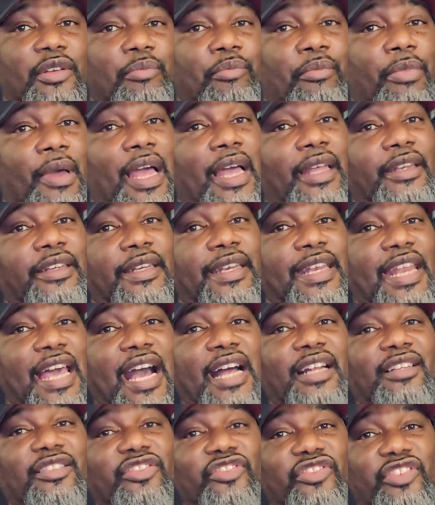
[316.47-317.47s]
by
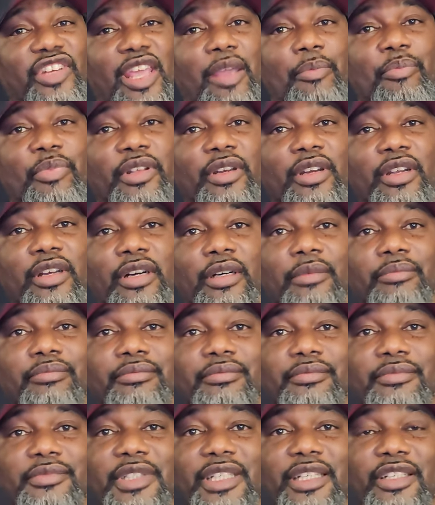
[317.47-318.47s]
not stepping up
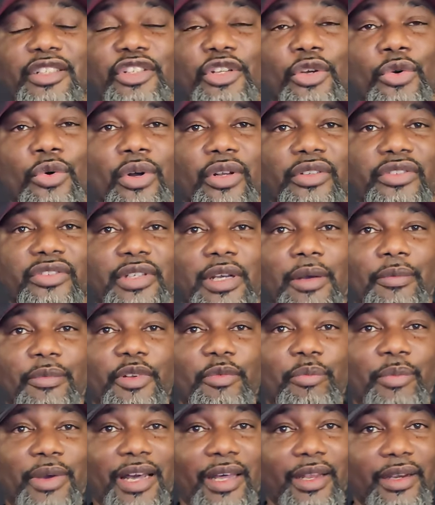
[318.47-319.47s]
and doing something
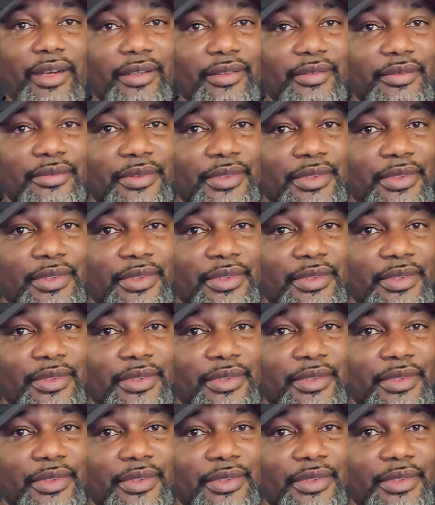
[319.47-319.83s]
about it.